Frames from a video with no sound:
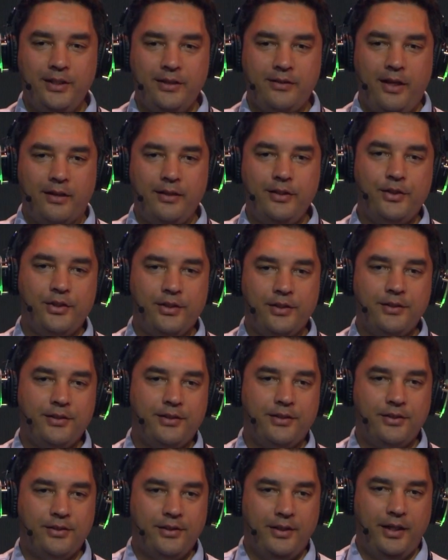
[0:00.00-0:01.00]

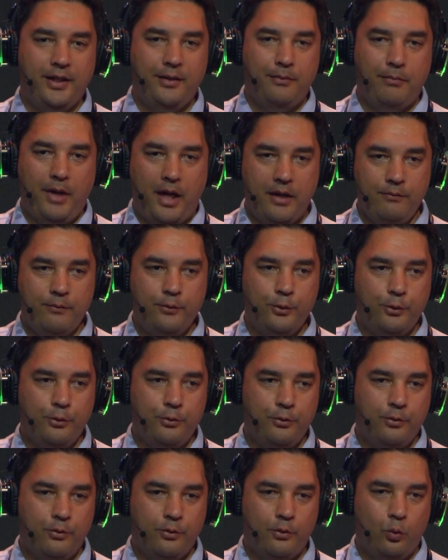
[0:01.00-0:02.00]
intelligence, in my
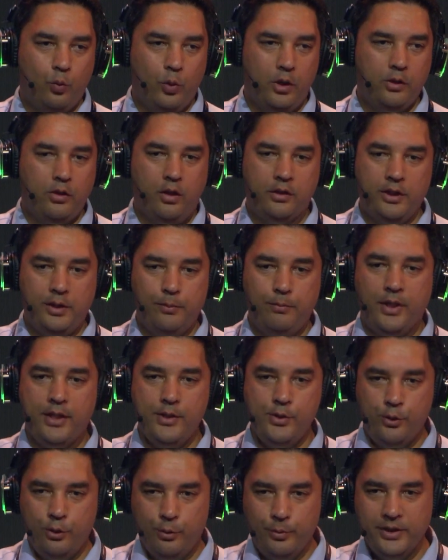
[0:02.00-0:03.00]
view, will not
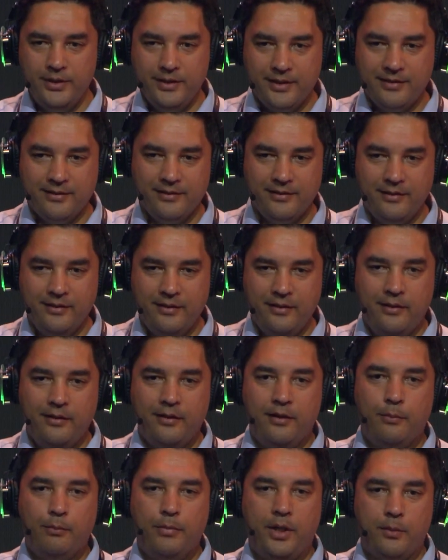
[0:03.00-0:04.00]
replace humans,
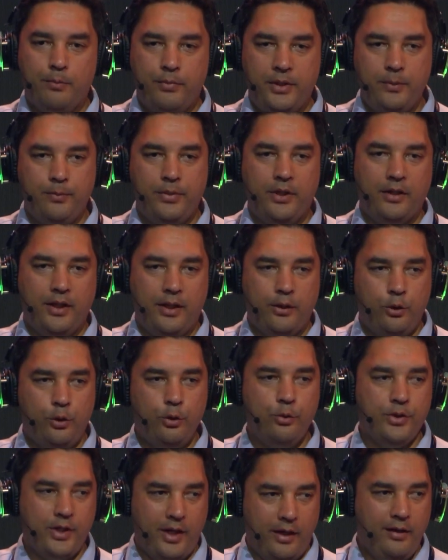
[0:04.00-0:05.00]
but people that
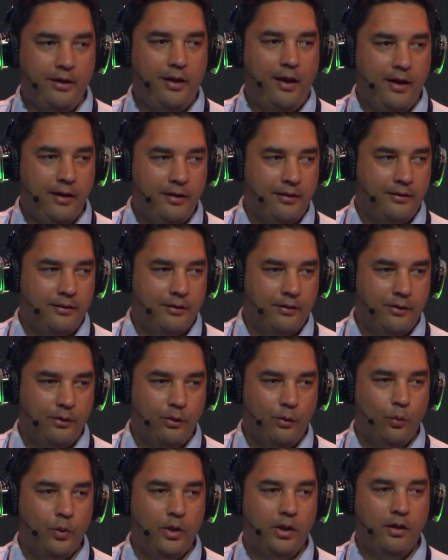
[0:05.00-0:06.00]
use AI
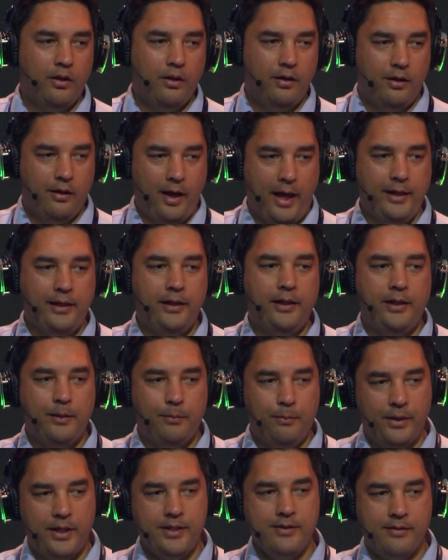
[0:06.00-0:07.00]
will likely
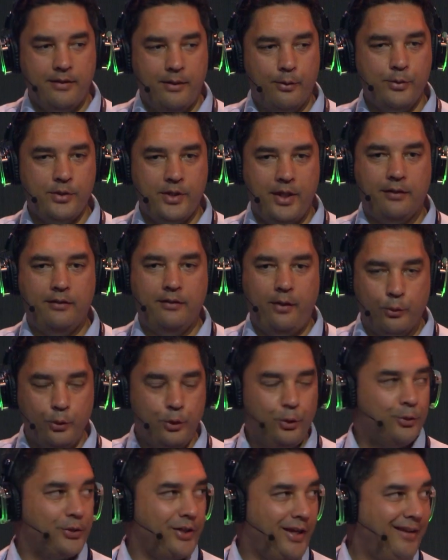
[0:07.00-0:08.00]
replace those that
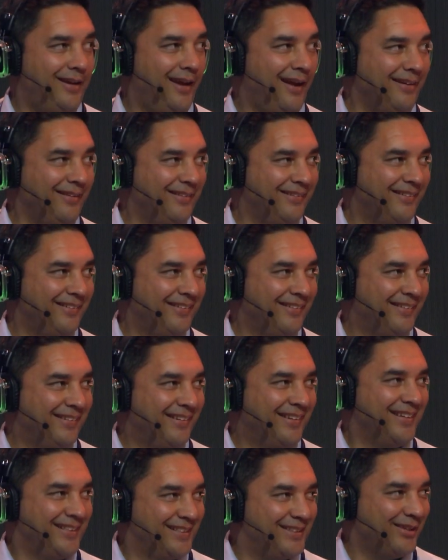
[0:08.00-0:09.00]
don't use AI.
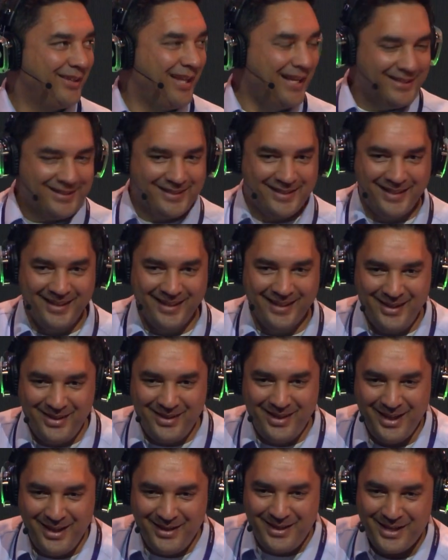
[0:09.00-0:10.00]
So that's
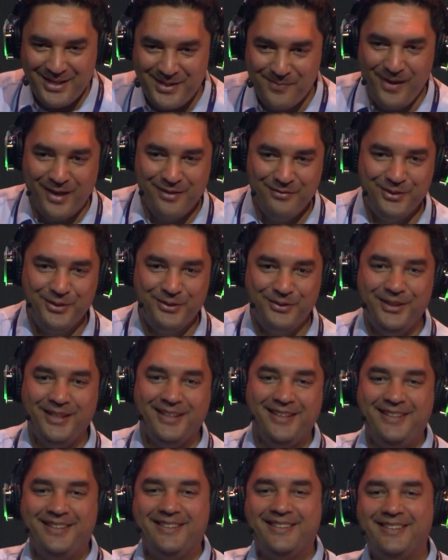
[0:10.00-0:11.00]
that's my view.
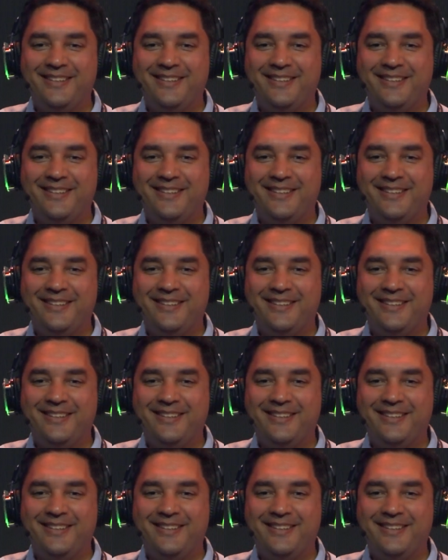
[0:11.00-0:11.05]
Yeah.